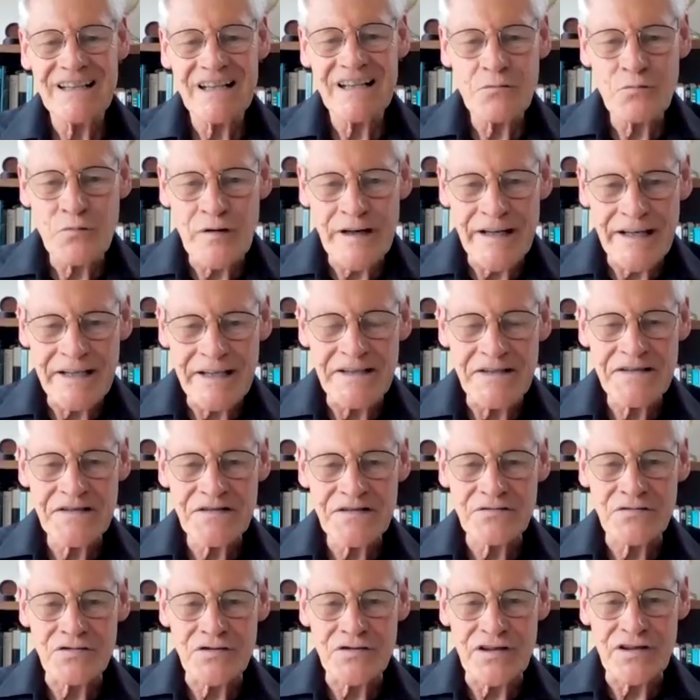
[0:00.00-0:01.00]

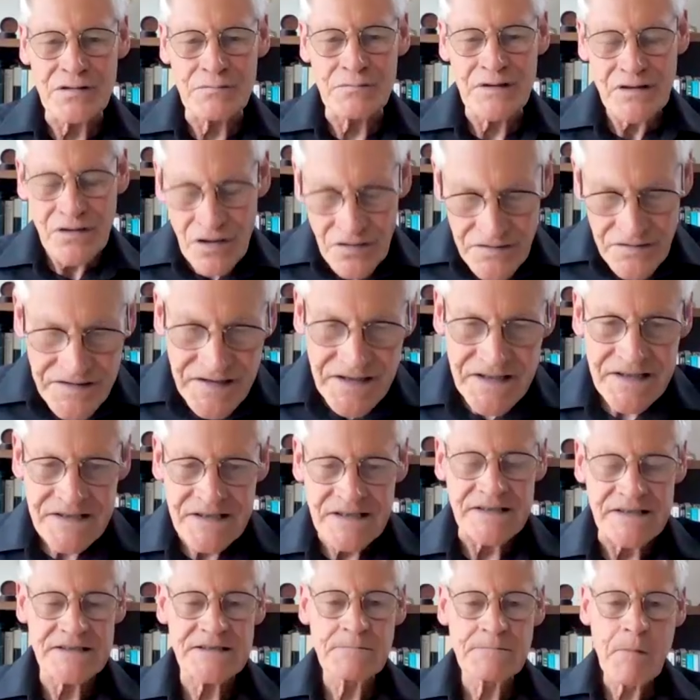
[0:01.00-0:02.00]
awareness or human
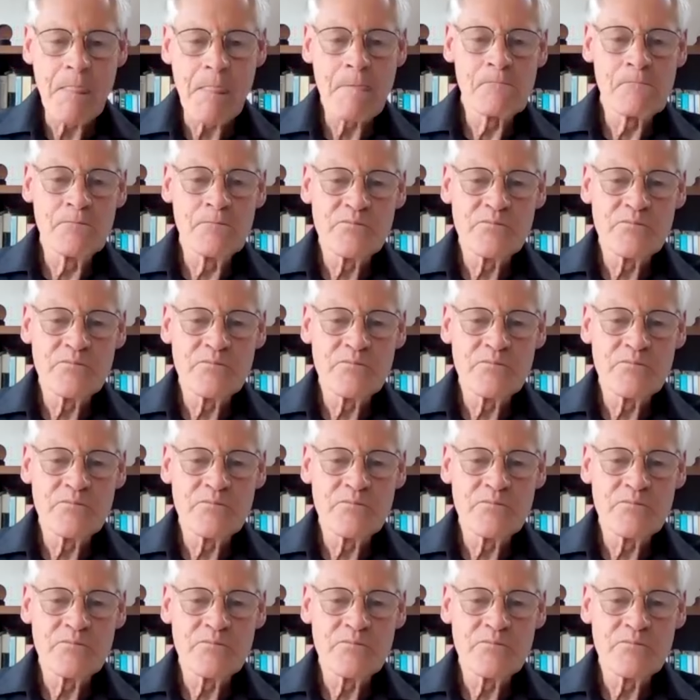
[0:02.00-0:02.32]
consciousness.